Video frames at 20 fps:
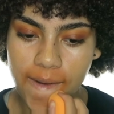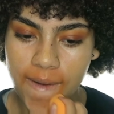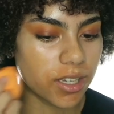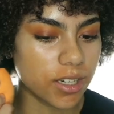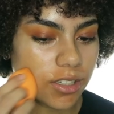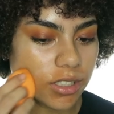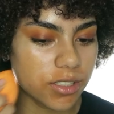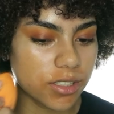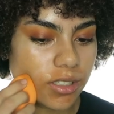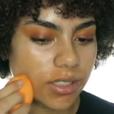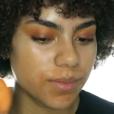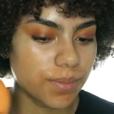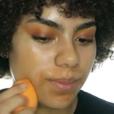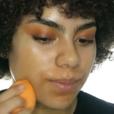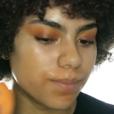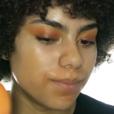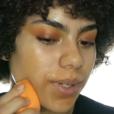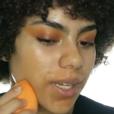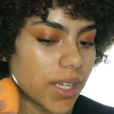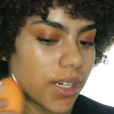There's just
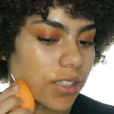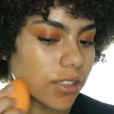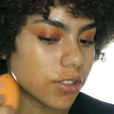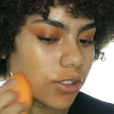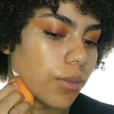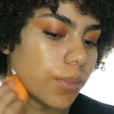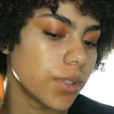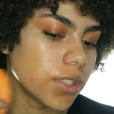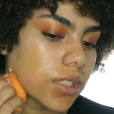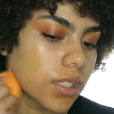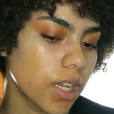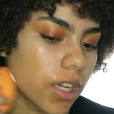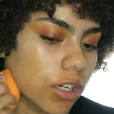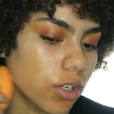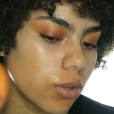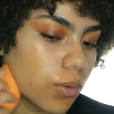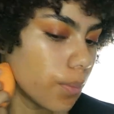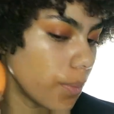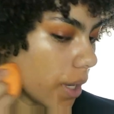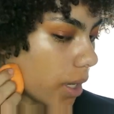been so much like
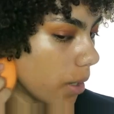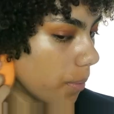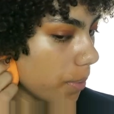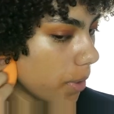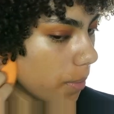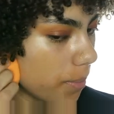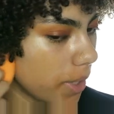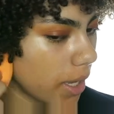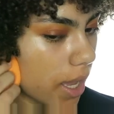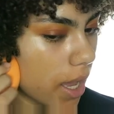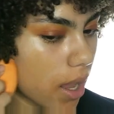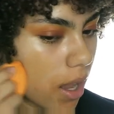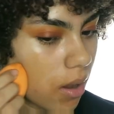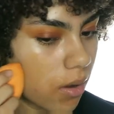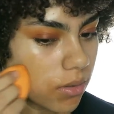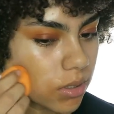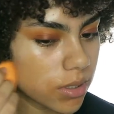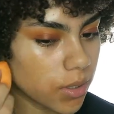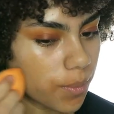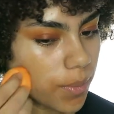new makeup coming
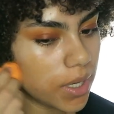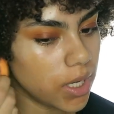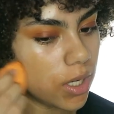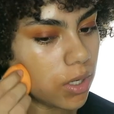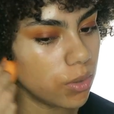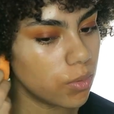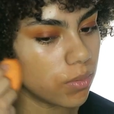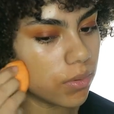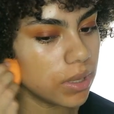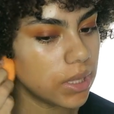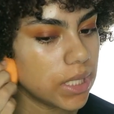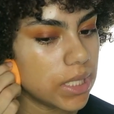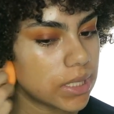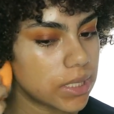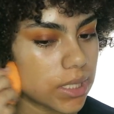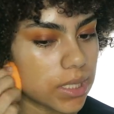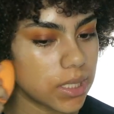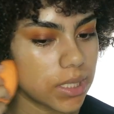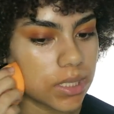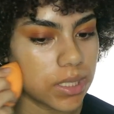out, so many new
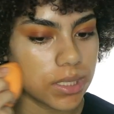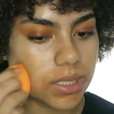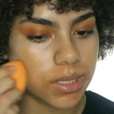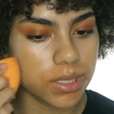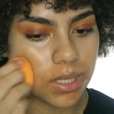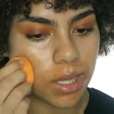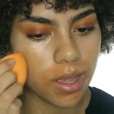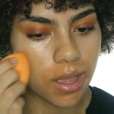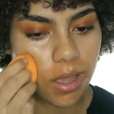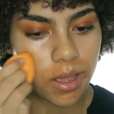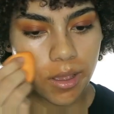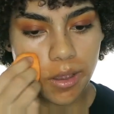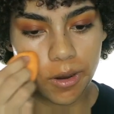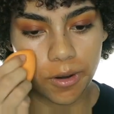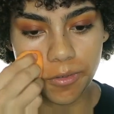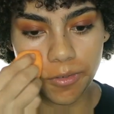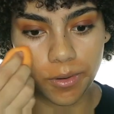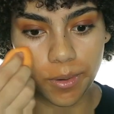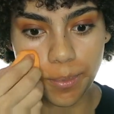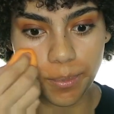releases
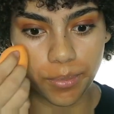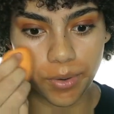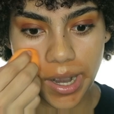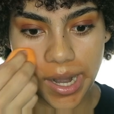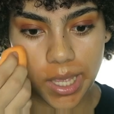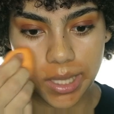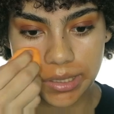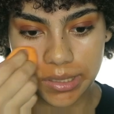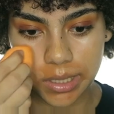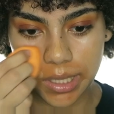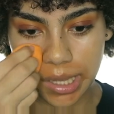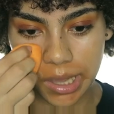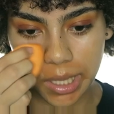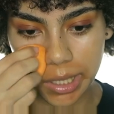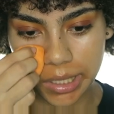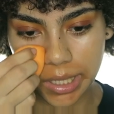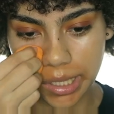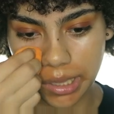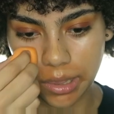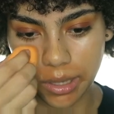from brands that
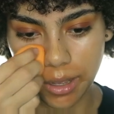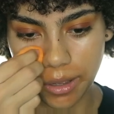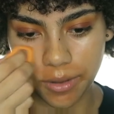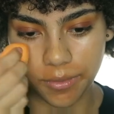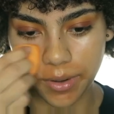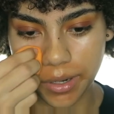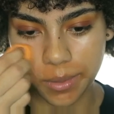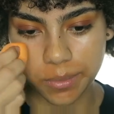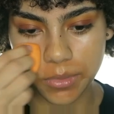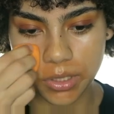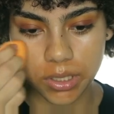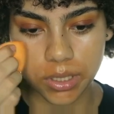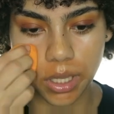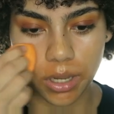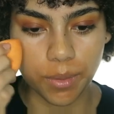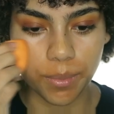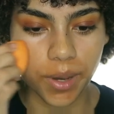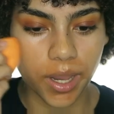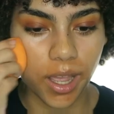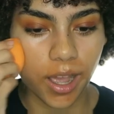like I love, and I'm just like,
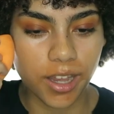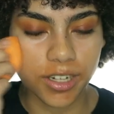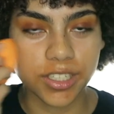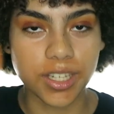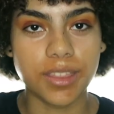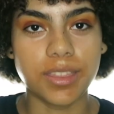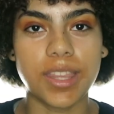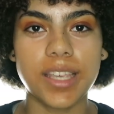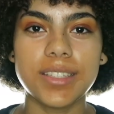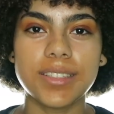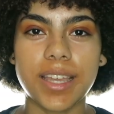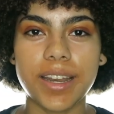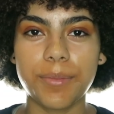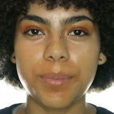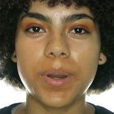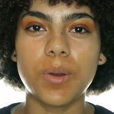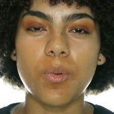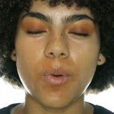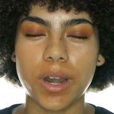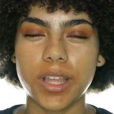oh my gosh. And things that I've
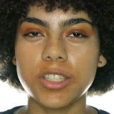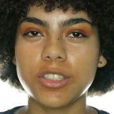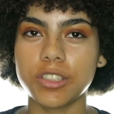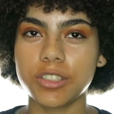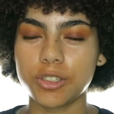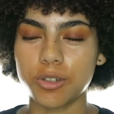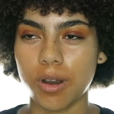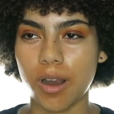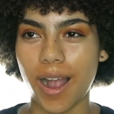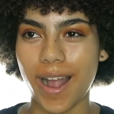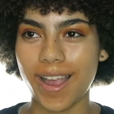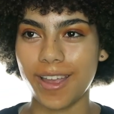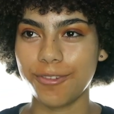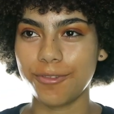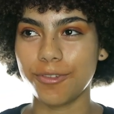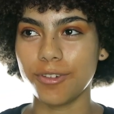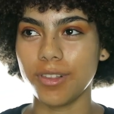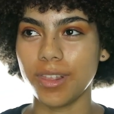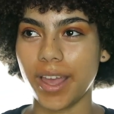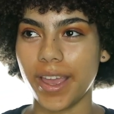been wanting to try
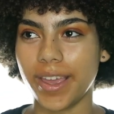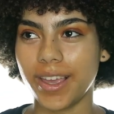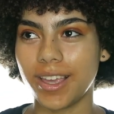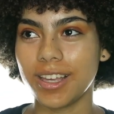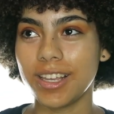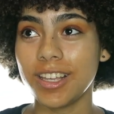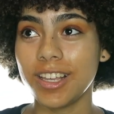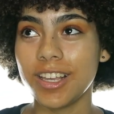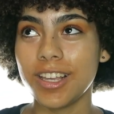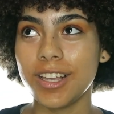for like